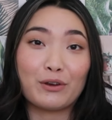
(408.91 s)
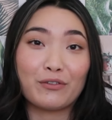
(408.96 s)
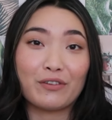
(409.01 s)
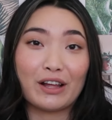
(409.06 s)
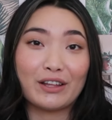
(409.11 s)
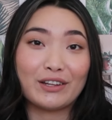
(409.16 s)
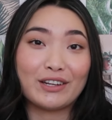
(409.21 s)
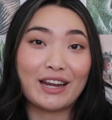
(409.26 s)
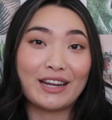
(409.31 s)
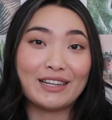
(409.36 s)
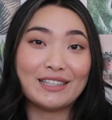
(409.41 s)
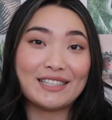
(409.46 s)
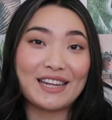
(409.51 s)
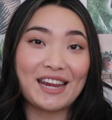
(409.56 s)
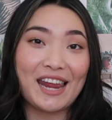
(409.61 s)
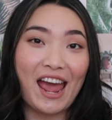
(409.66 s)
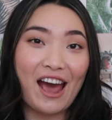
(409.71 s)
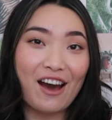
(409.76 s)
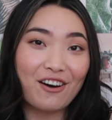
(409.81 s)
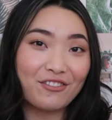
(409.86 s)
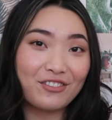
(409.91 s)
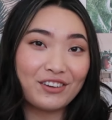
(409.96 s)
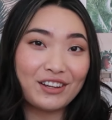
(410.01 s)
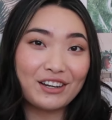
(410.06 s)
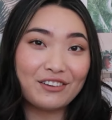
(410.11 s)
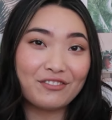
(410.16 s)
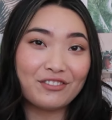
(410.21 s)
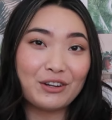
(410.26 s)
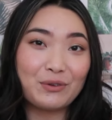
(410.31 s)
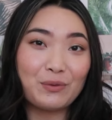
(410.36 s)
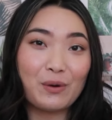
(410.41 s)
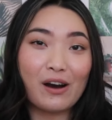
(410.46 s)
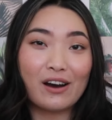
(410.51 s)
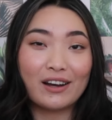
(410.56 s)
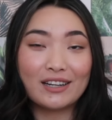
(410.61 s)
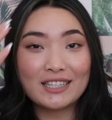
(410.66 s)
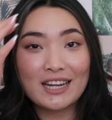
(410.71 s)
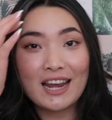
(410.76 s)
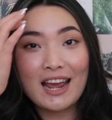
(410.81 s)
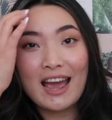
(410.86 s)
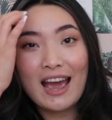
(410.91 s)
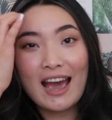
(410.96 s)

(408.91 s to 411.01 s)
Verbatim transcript: your Valentine's Day outfit if you want.